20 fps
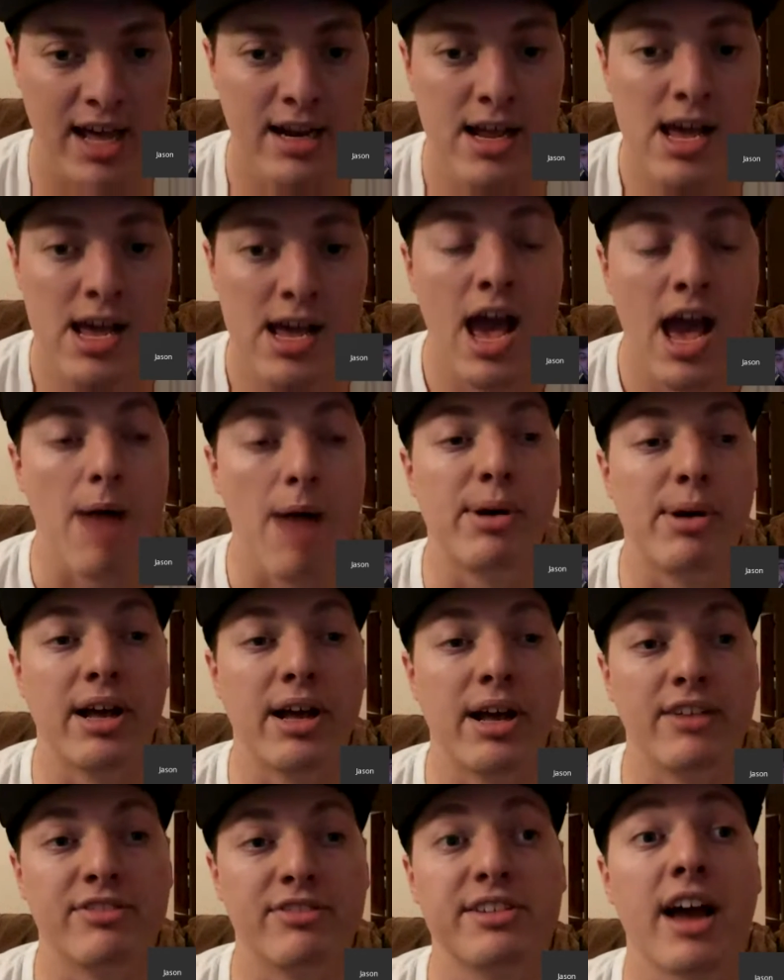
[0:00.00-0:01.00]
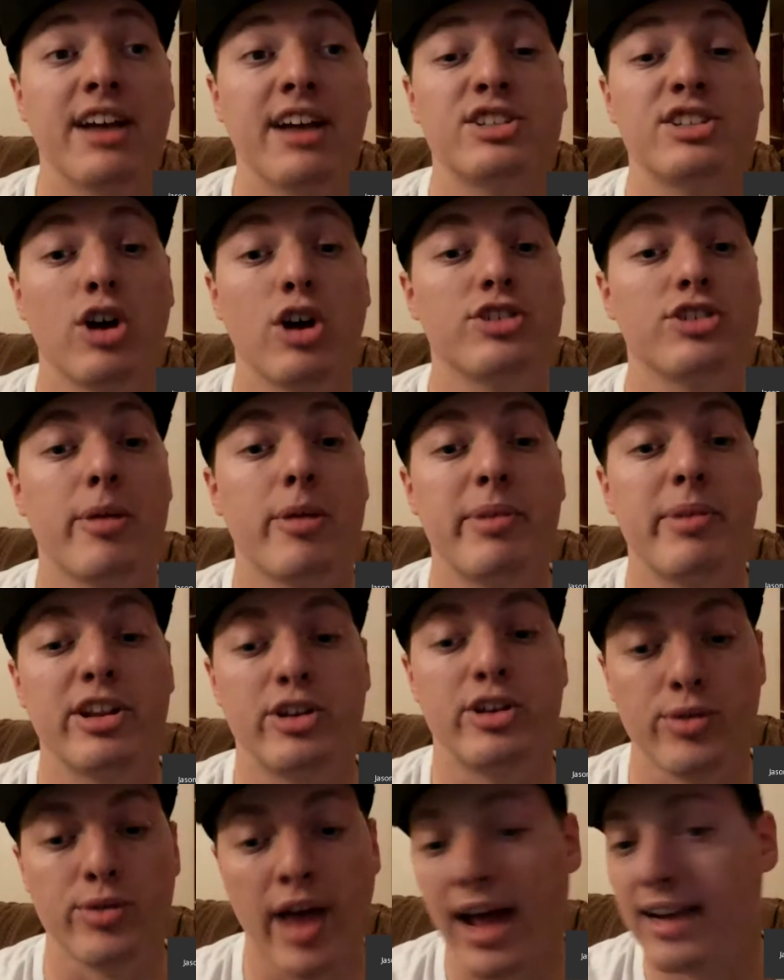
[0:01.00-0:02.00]
that, but if I saw somebody
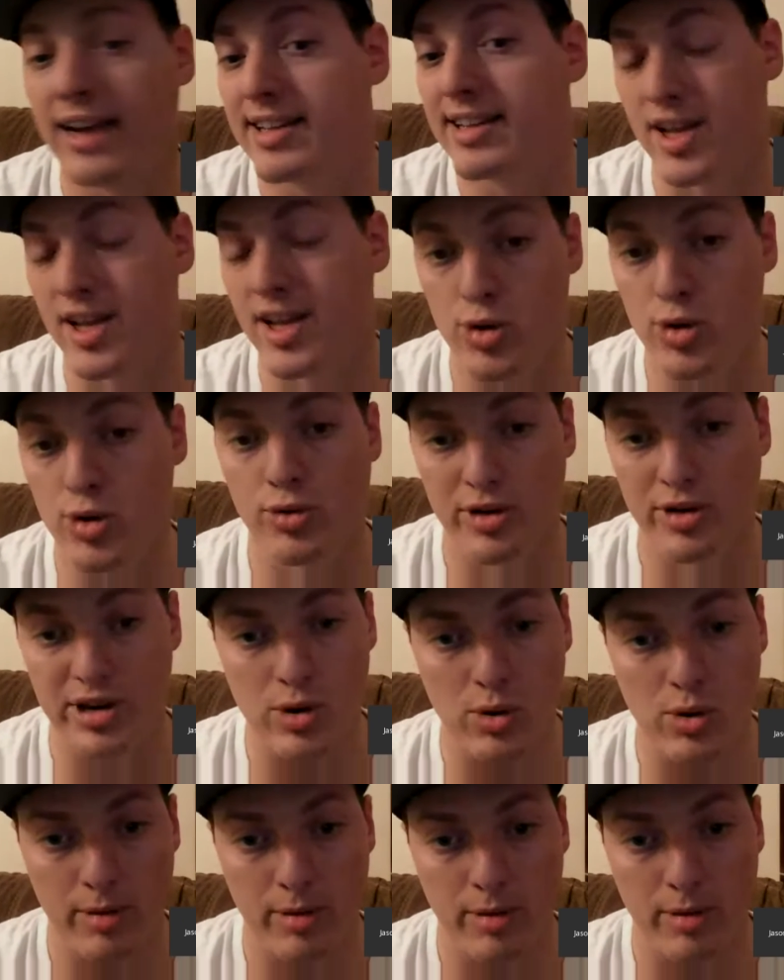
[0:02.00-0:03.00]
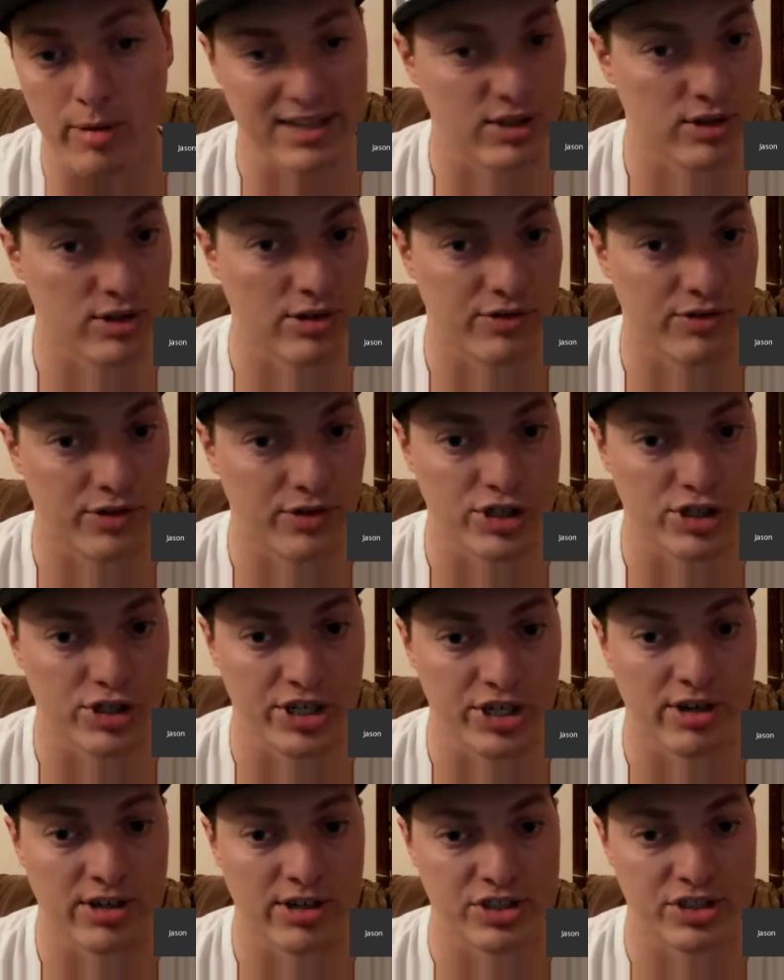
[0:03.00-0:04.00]
do that, take 2 or 3 quarterbacks in their
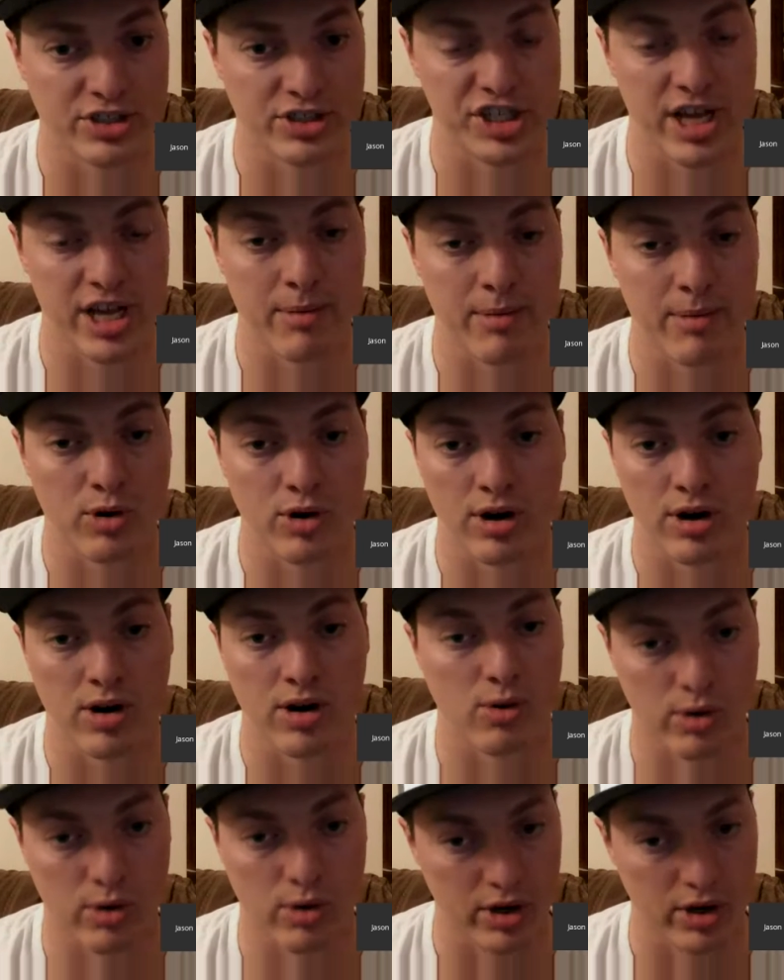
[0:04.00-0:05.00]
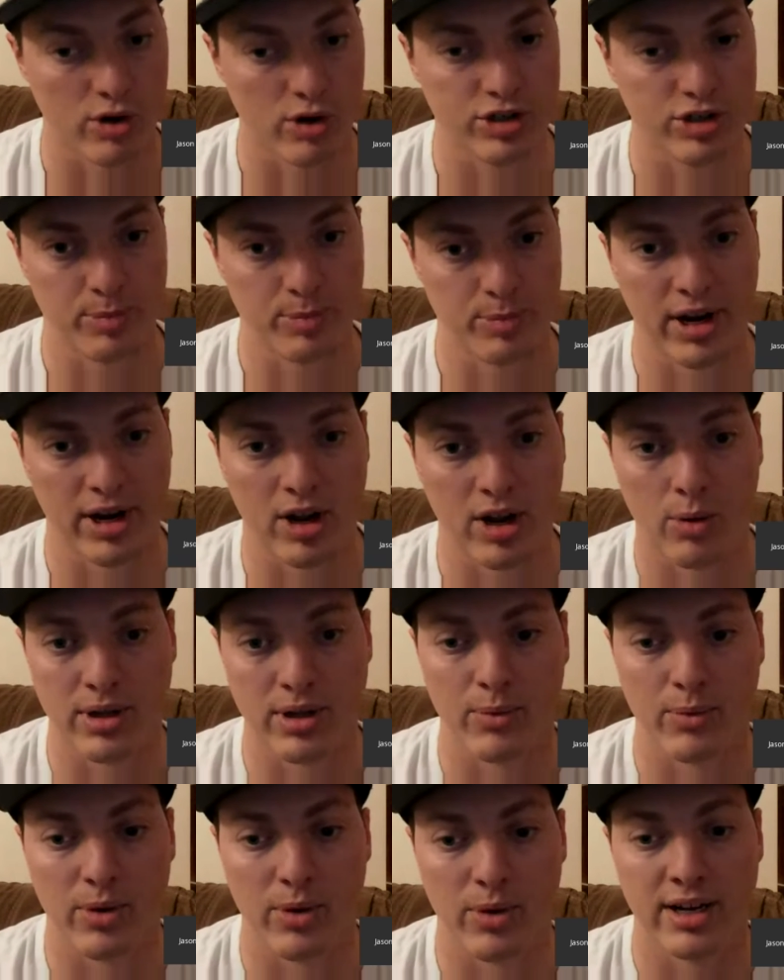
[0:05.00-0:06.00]
first year as a GM or a coach, depending
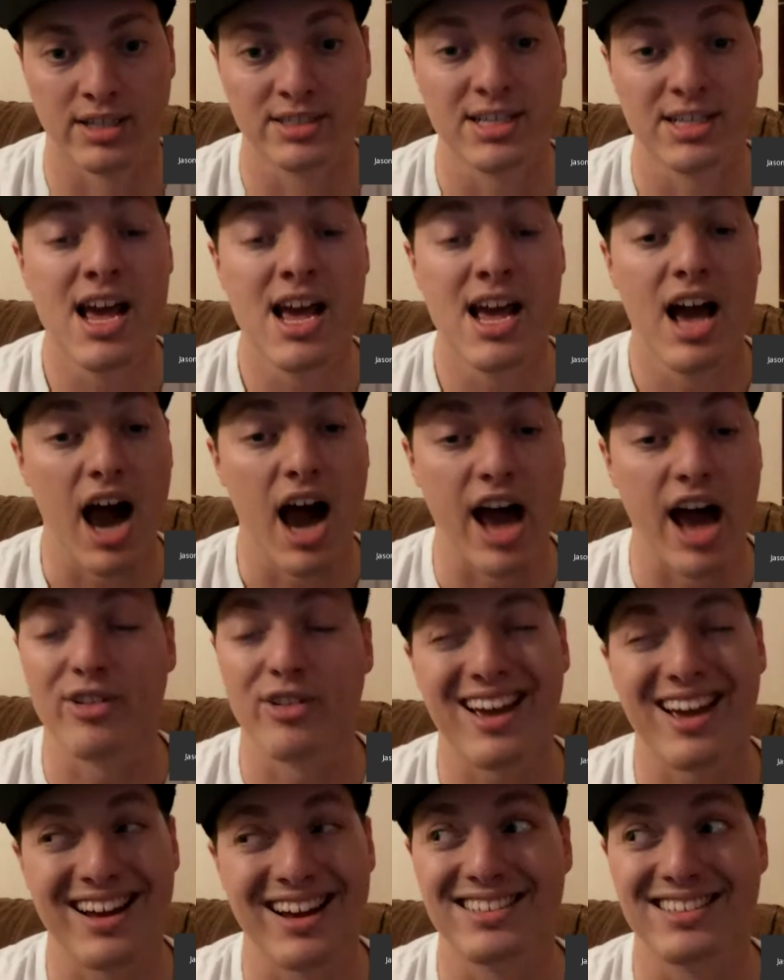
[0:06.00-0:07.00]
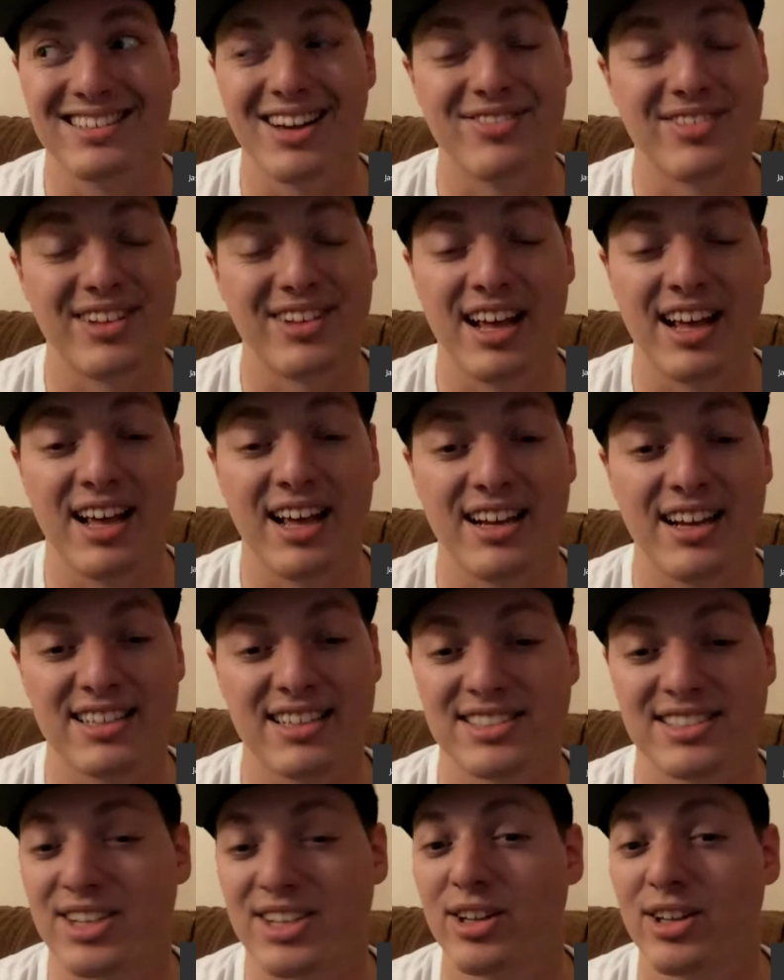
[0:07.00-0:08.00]
on what it is, I don't think I could
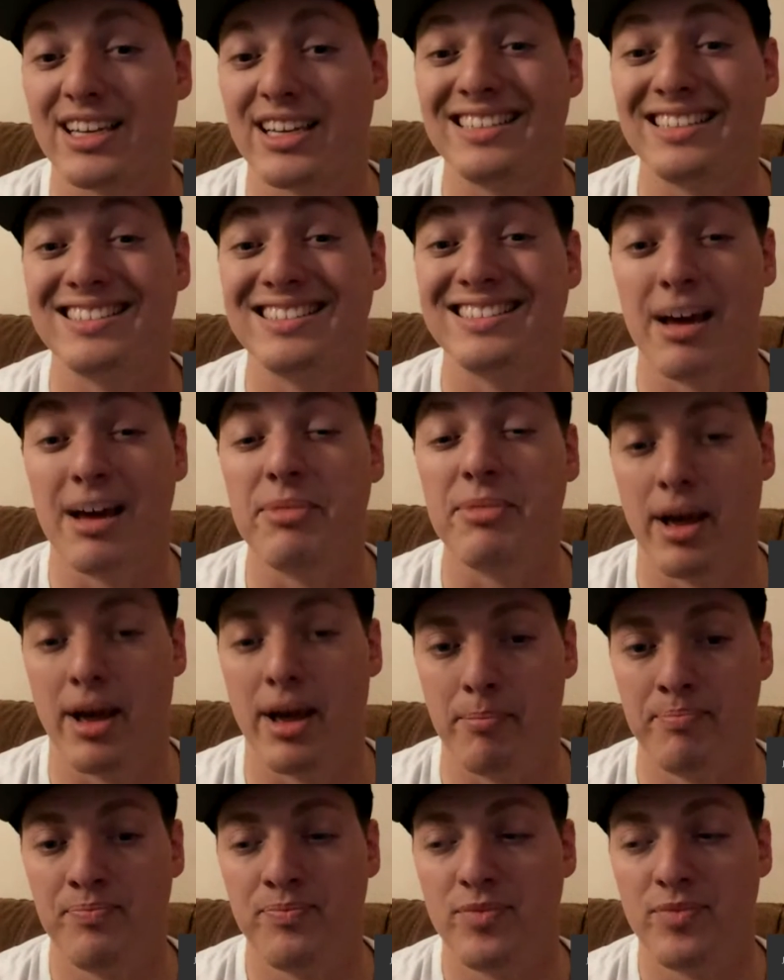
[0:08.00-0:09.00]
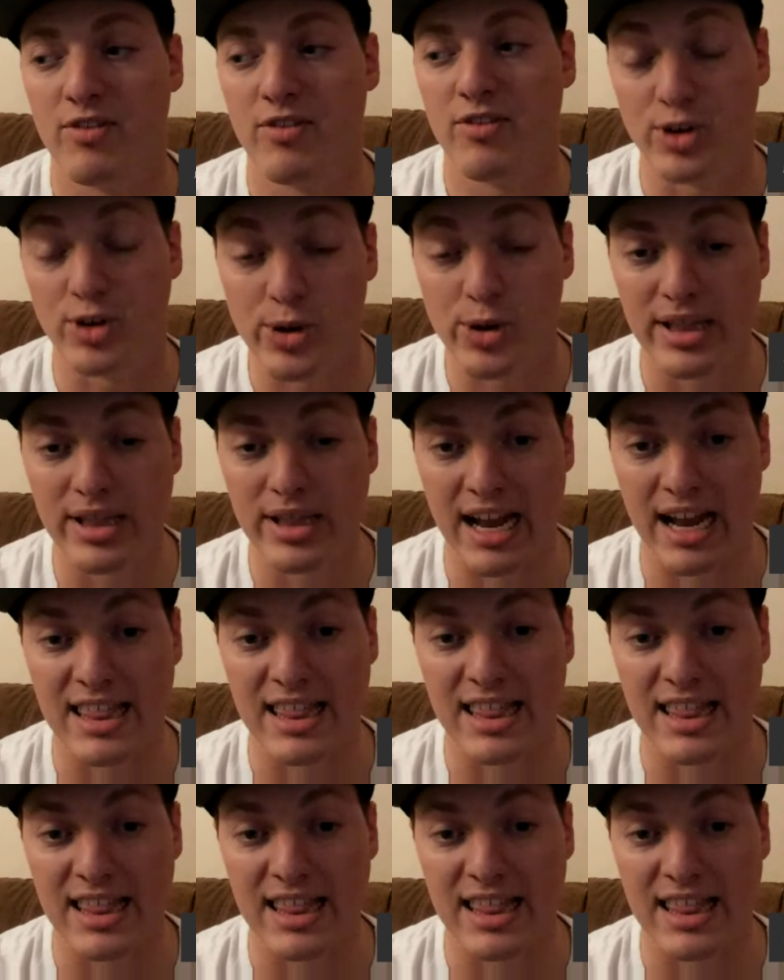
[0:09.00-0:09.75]
necessarily condemn them for doing that.